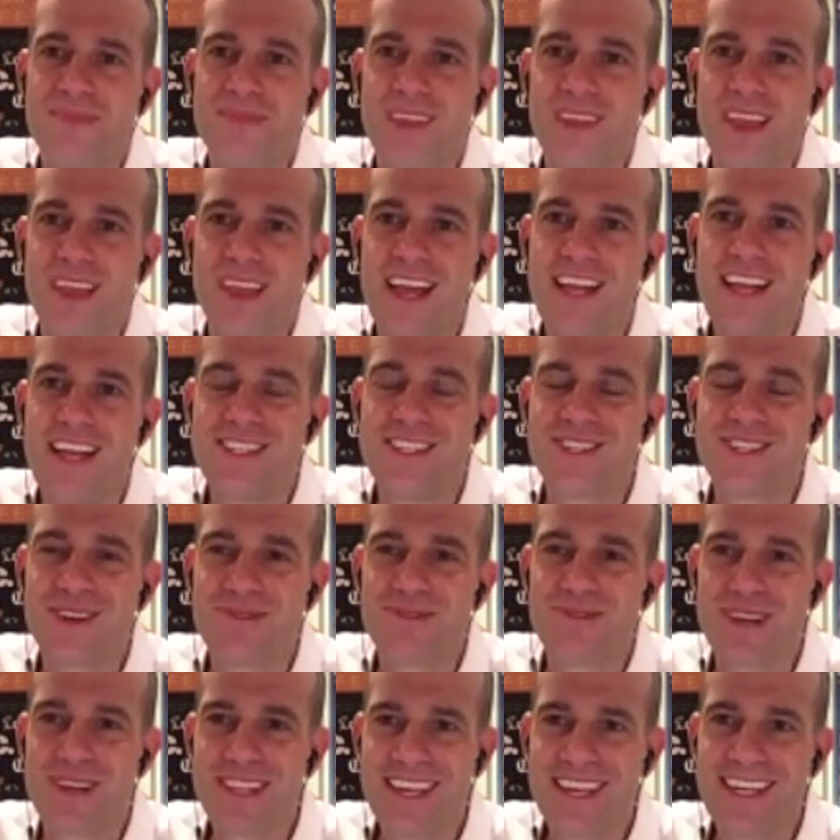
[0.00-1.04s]
And so I
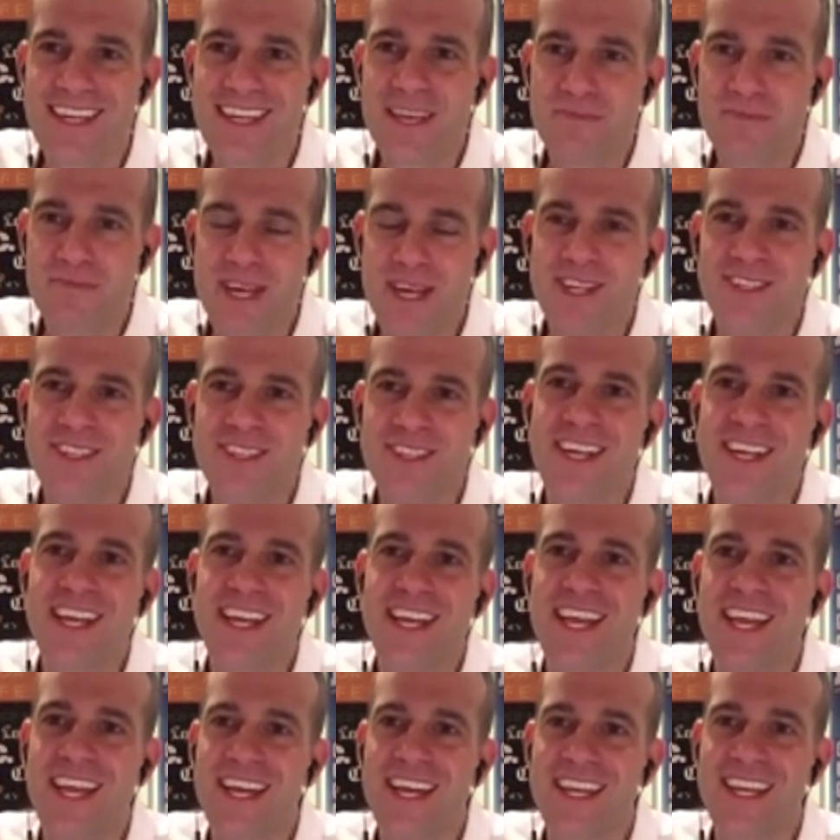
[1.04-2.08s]
read that email
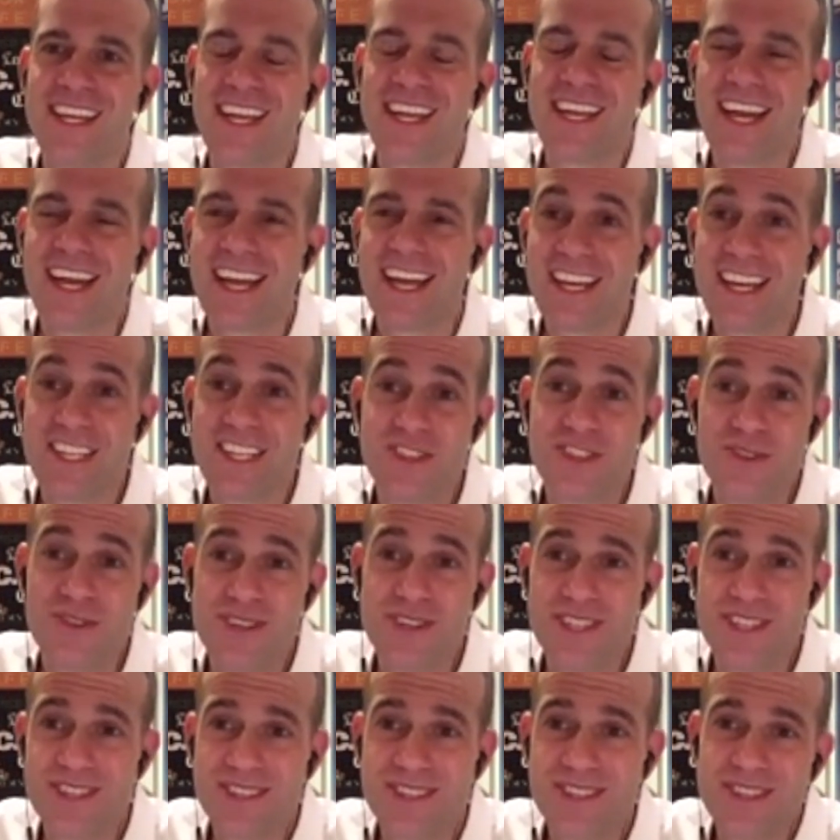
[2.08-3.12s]
and I had a
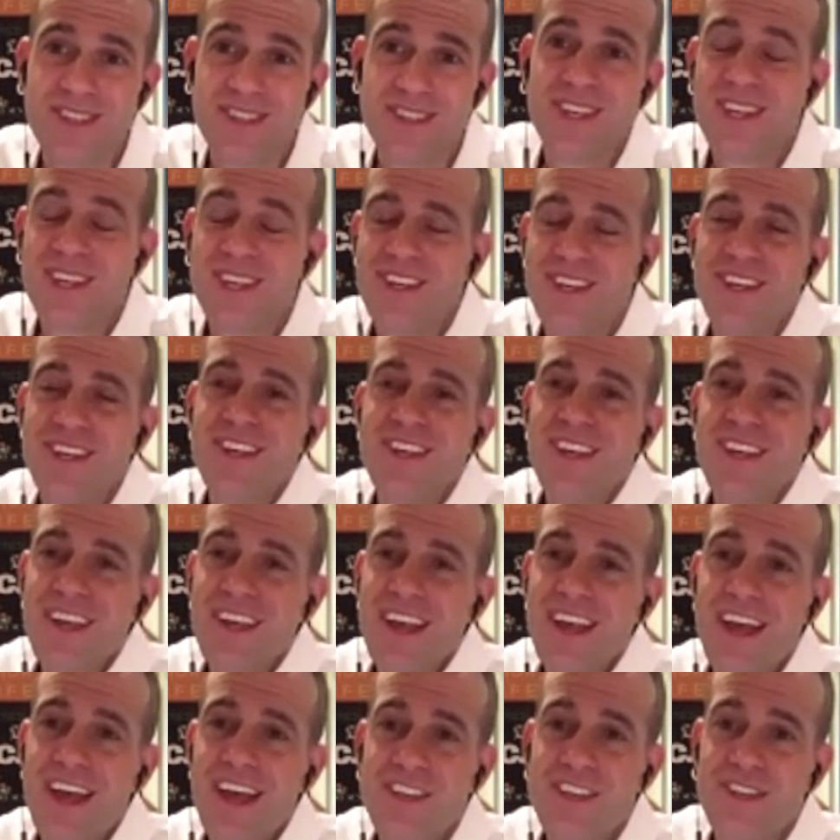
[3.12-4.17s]
choice.
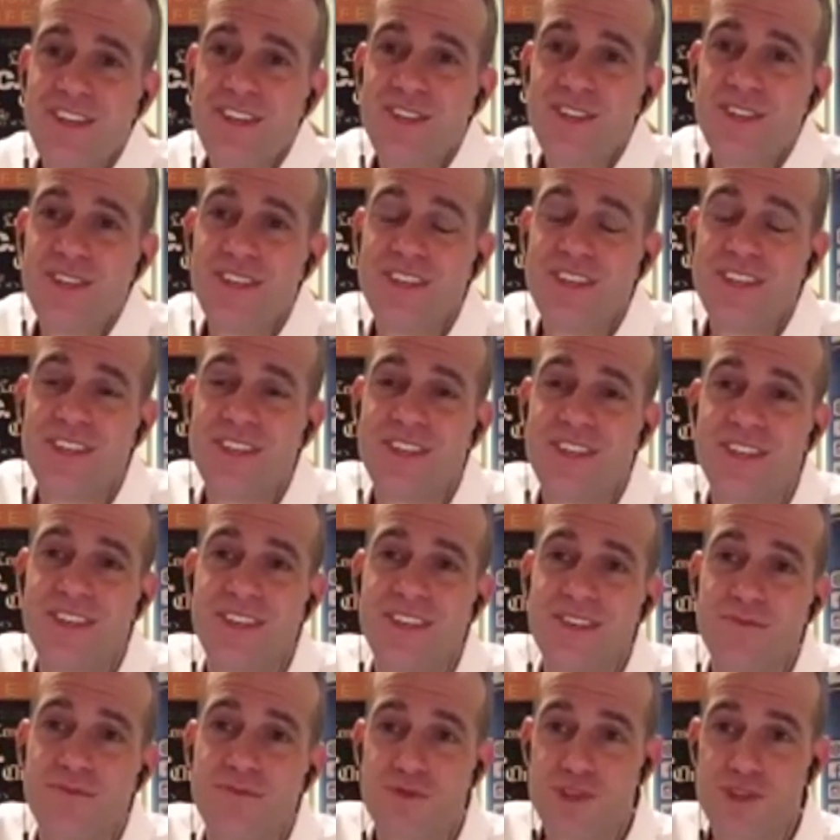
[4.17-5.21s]
I could
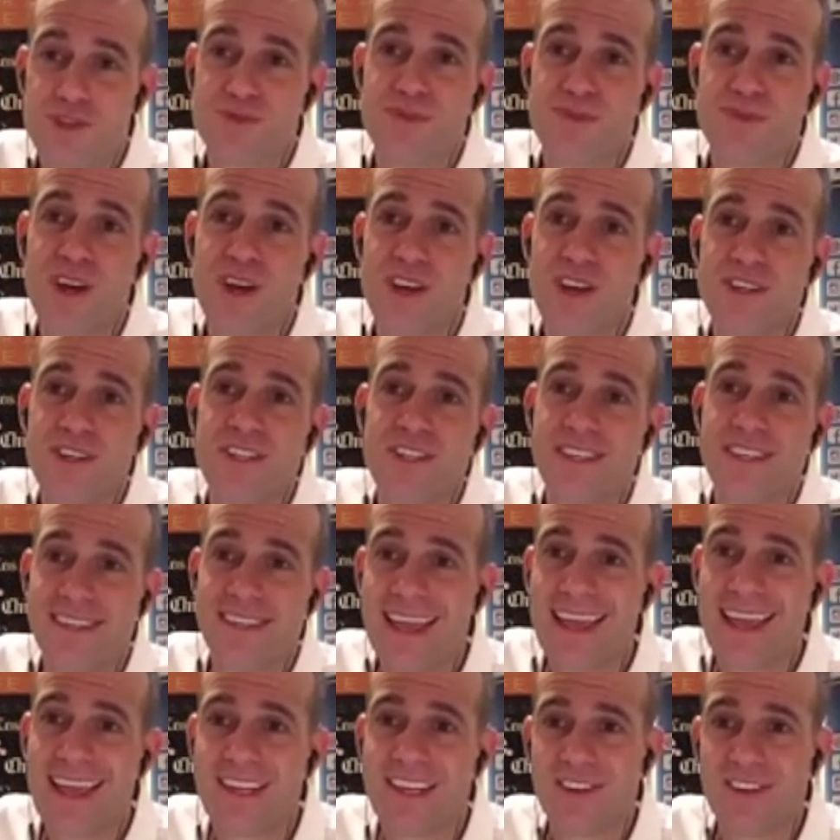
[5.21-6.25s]
respond in
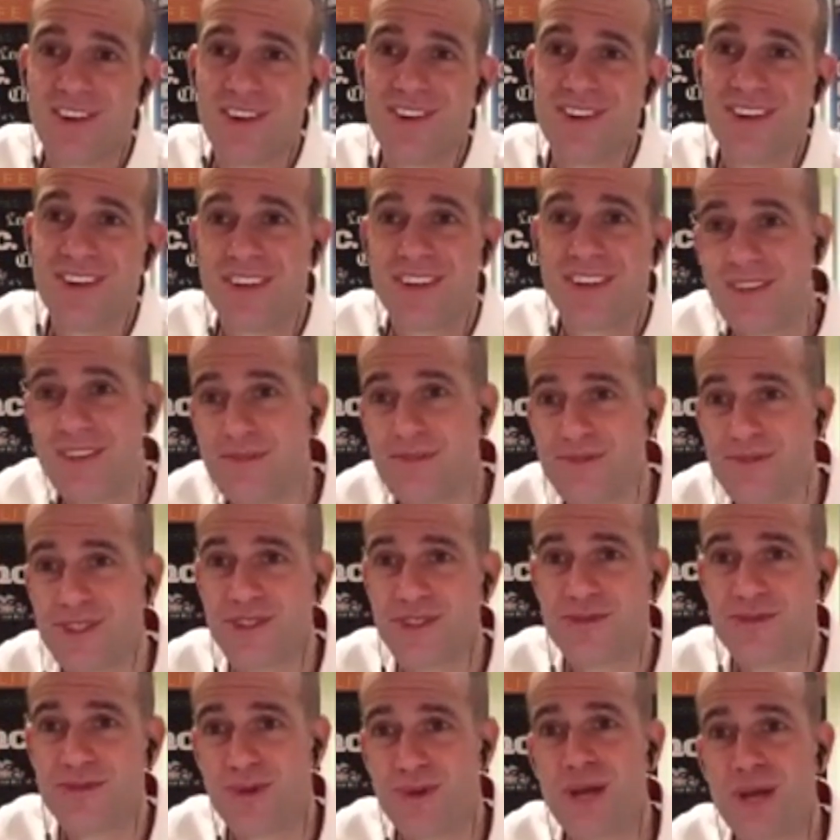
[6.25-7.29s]
anger, which
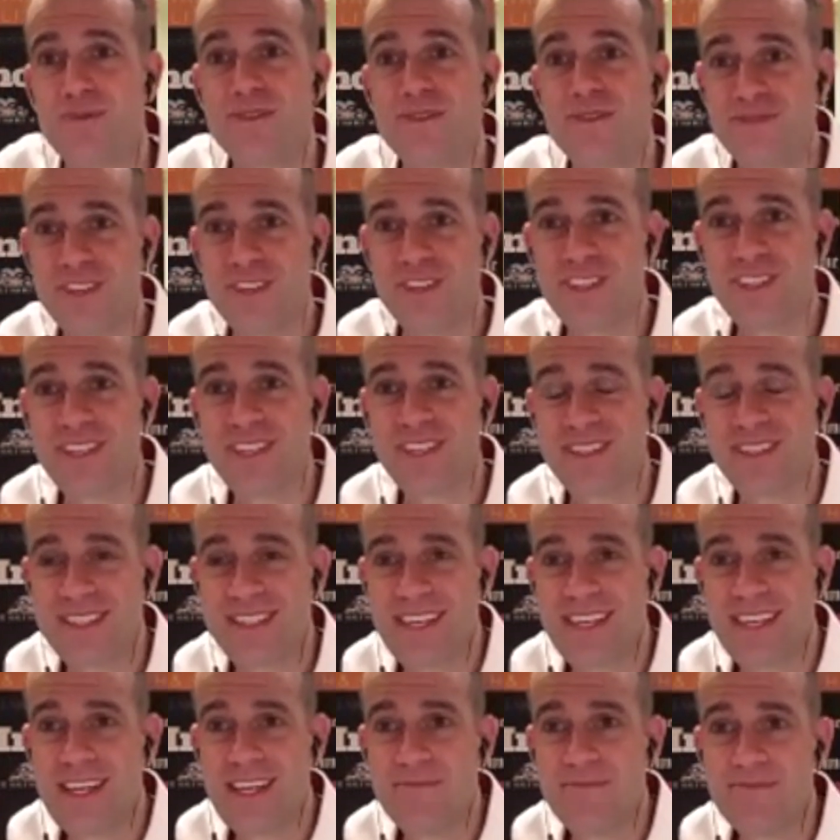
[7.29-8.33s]
is what I was feeling at the
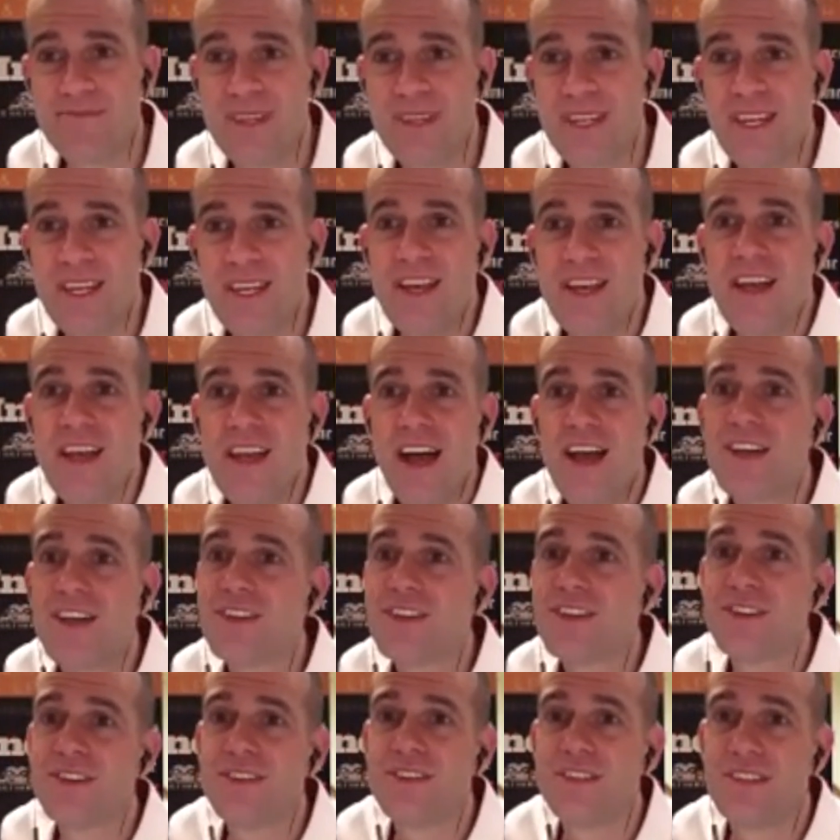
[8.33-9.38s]
time. I
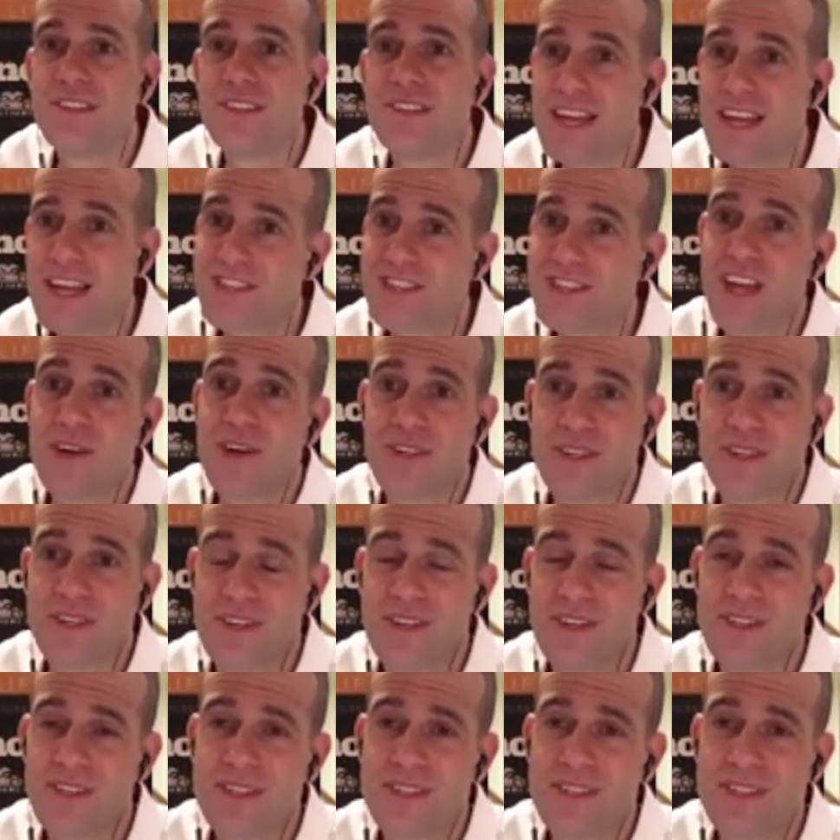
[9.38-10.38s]
could lash out at her.